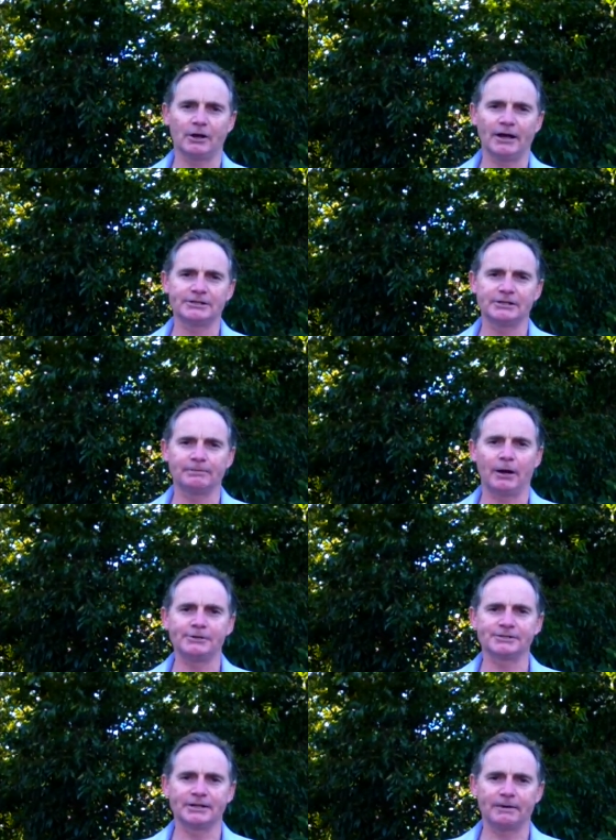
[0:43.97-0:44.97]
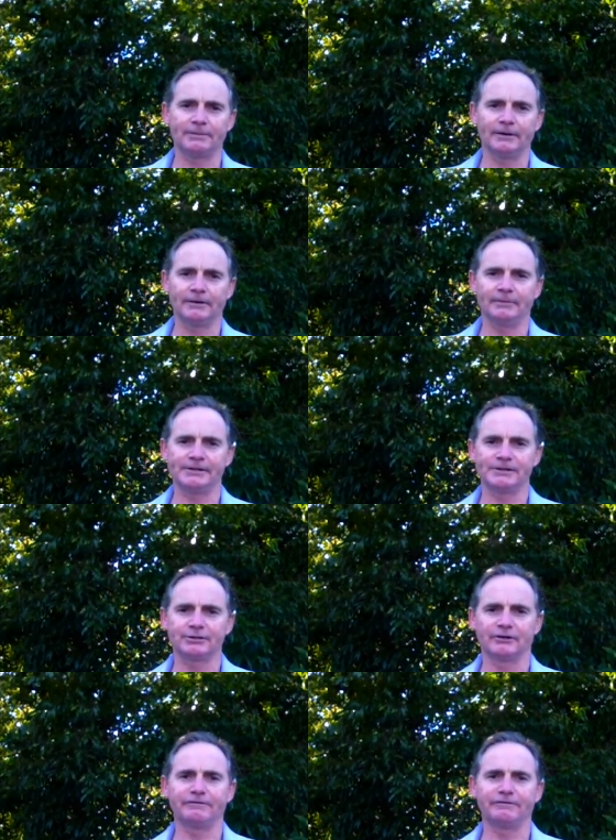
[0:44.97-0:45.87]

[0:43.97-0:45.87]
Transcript: I actually posted up a message on